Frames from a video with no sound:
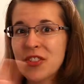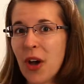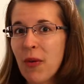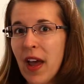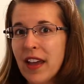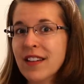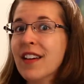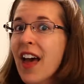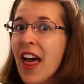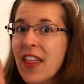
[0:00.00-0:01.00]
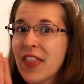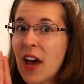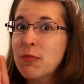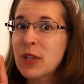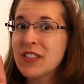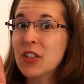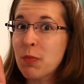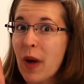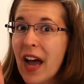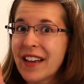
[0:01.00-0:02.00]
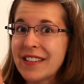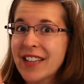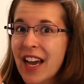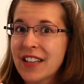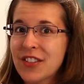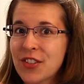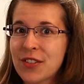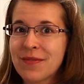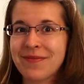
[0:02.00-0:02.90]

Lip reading: Doeg! That means goodbye in Dutch.